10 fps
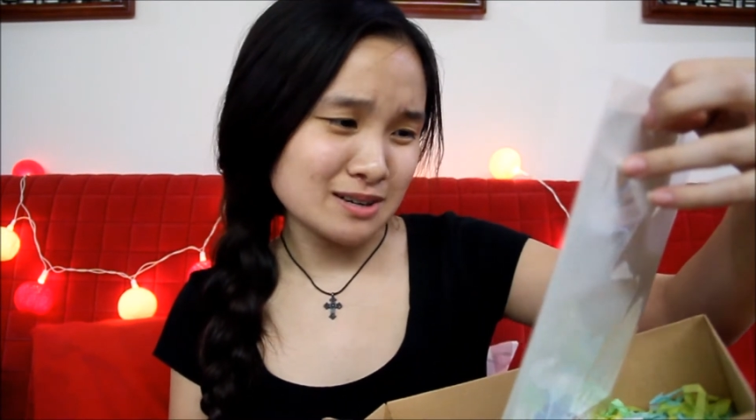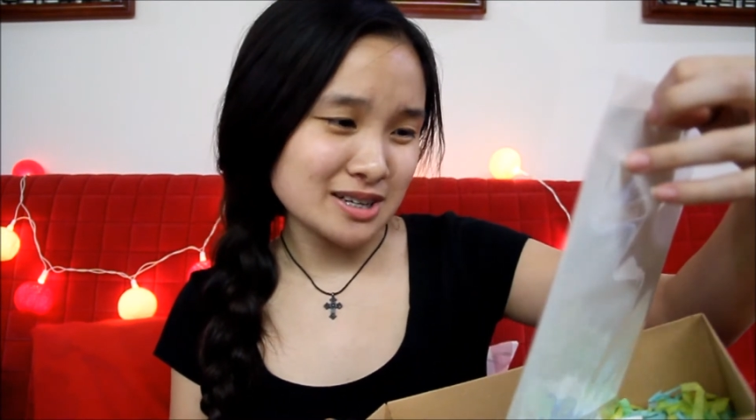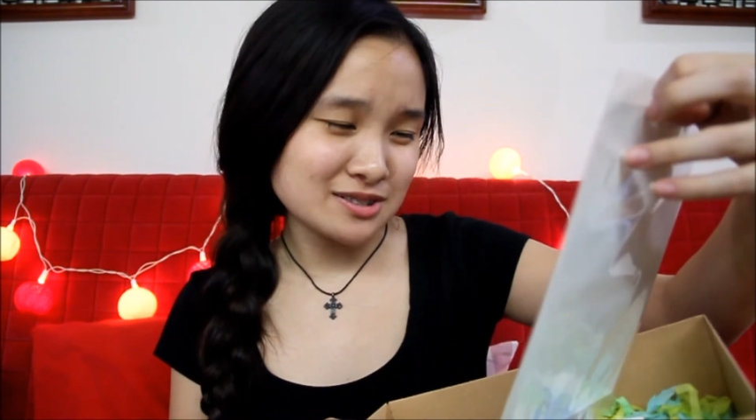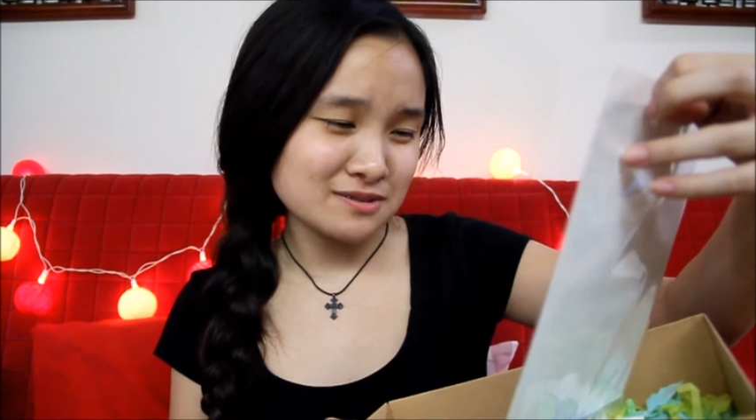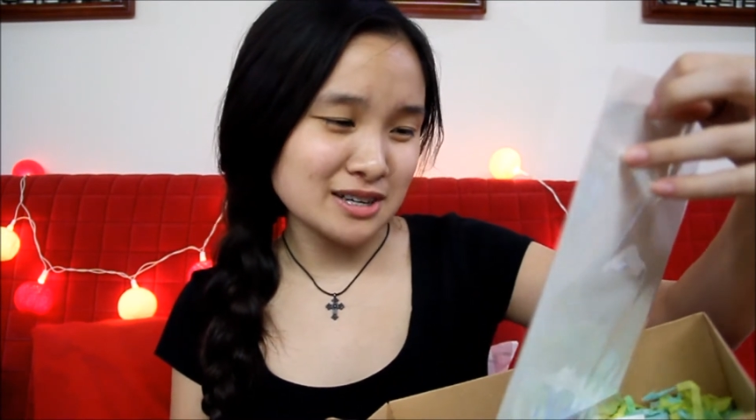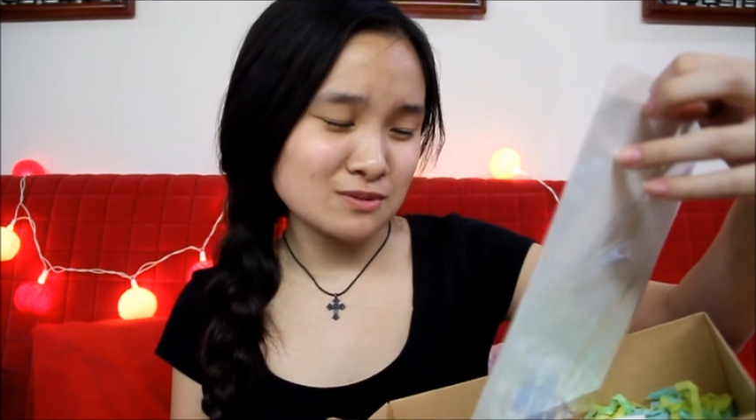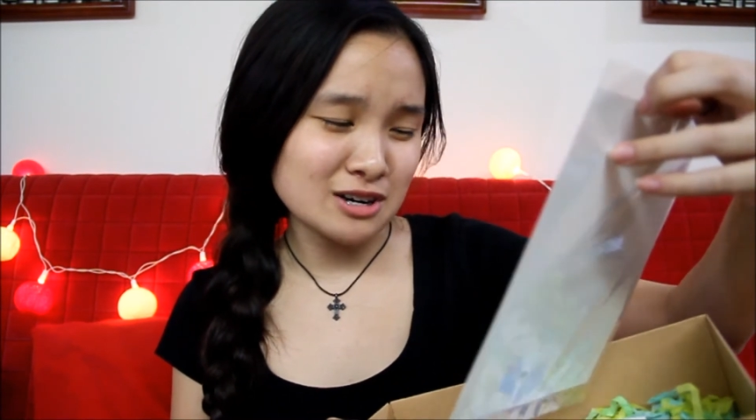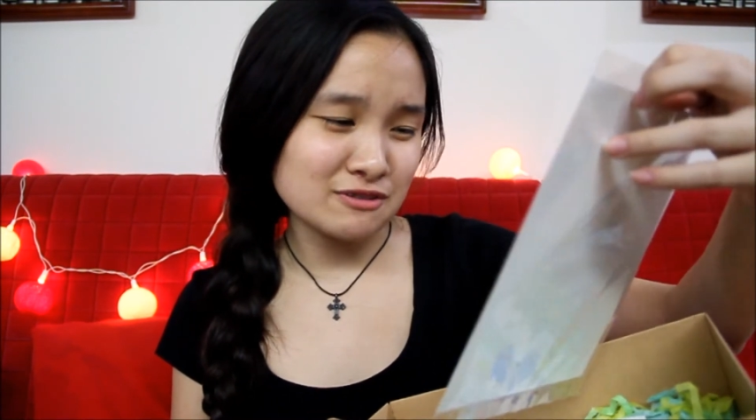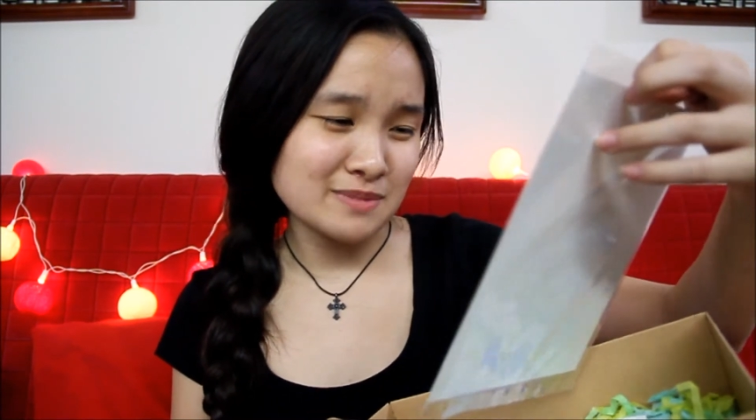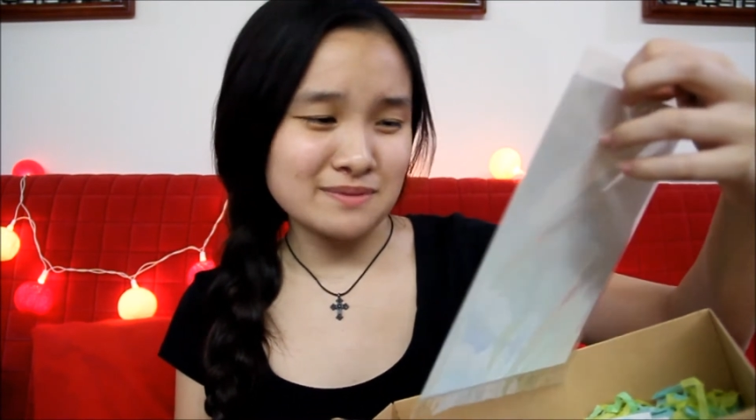I want to run
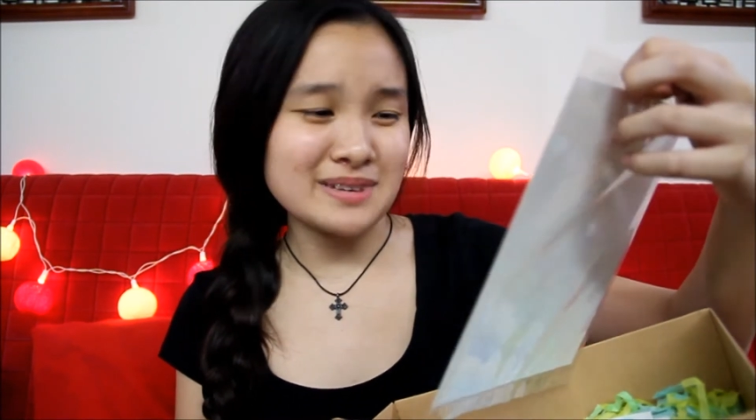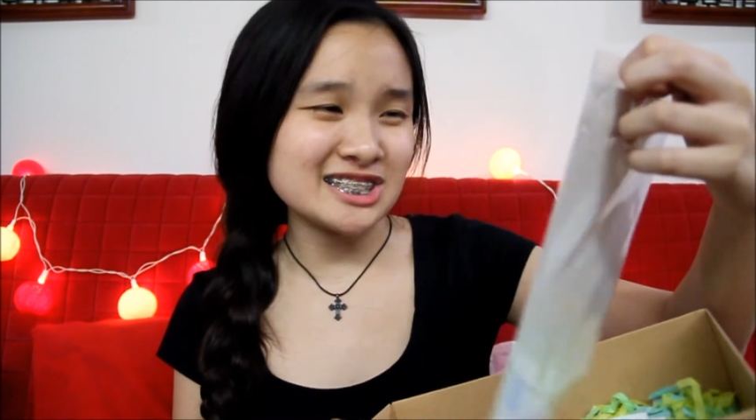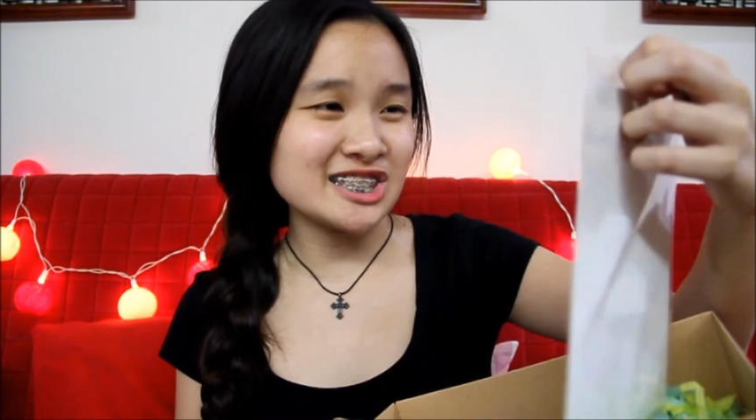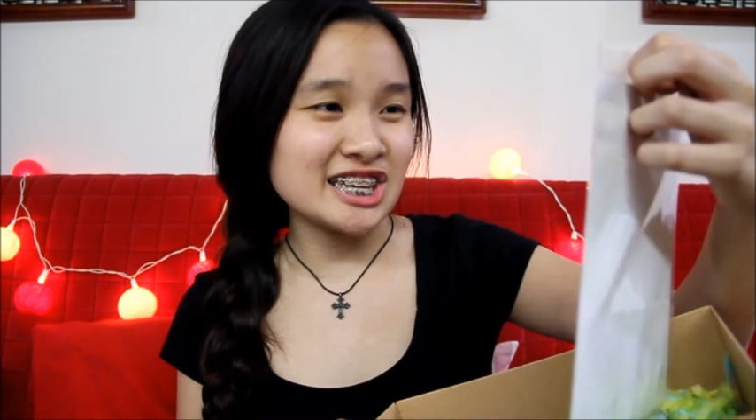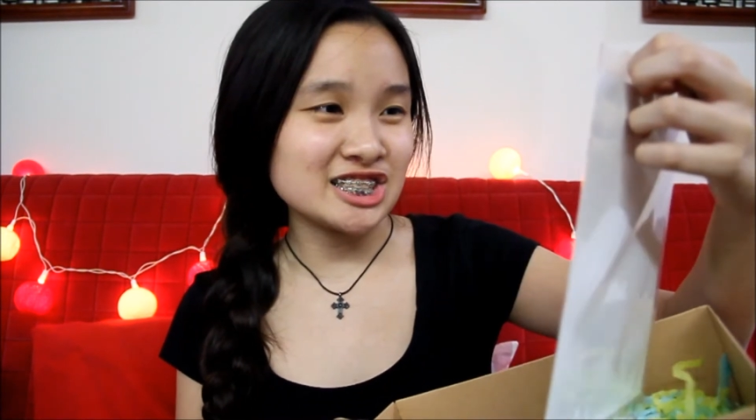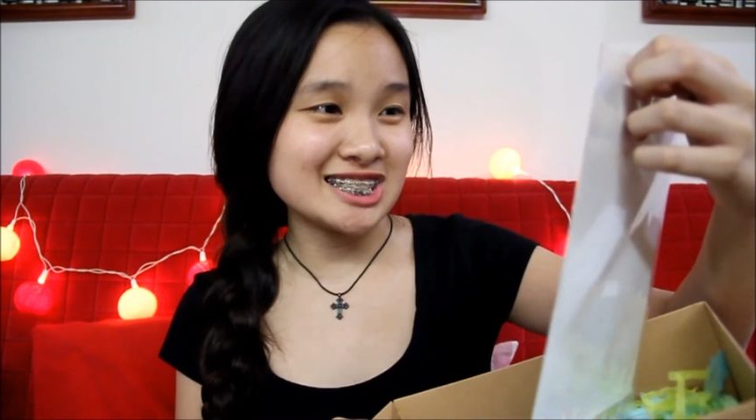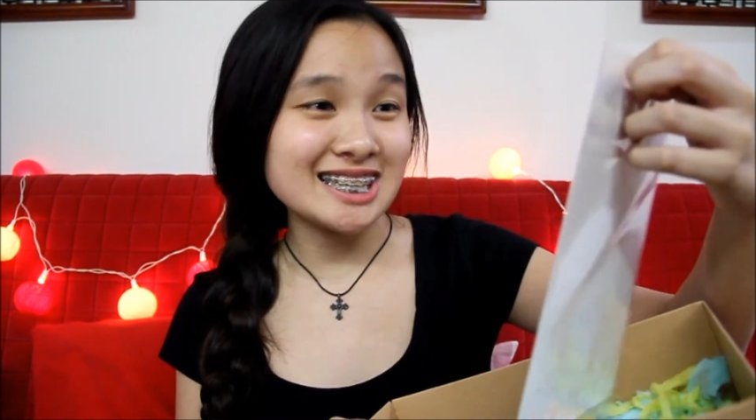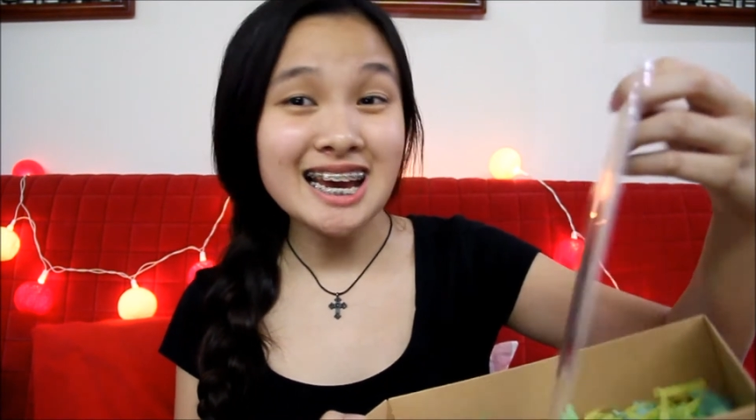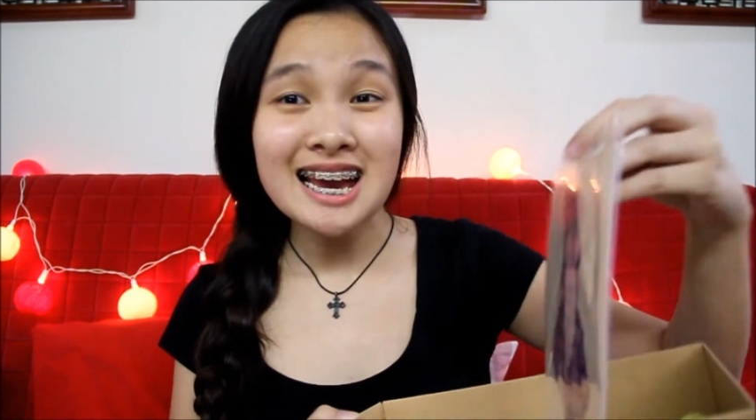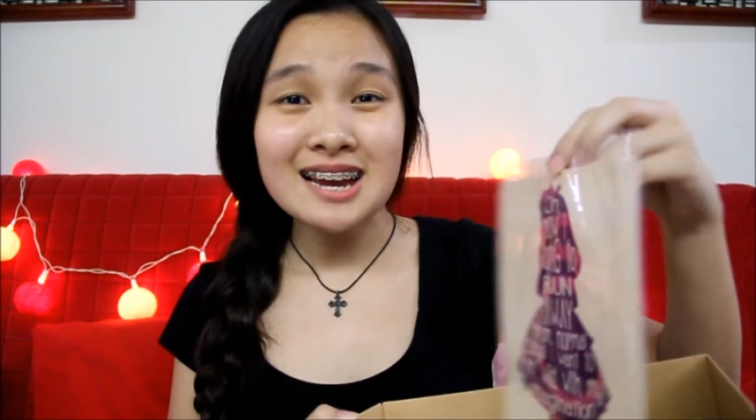wild with my imagination.